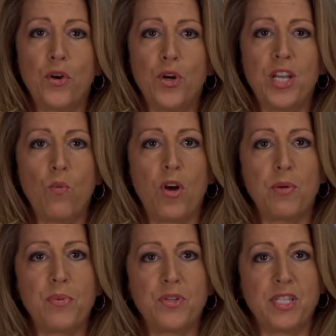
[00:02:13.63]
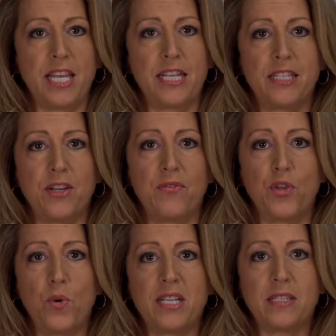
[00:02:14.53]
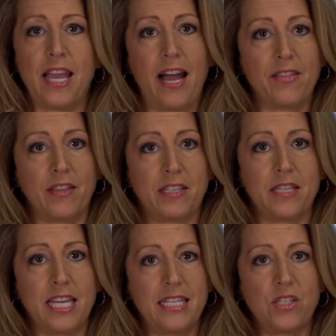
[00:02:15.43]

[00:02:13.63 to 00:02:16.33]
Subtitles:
31% of U.S. Catholics they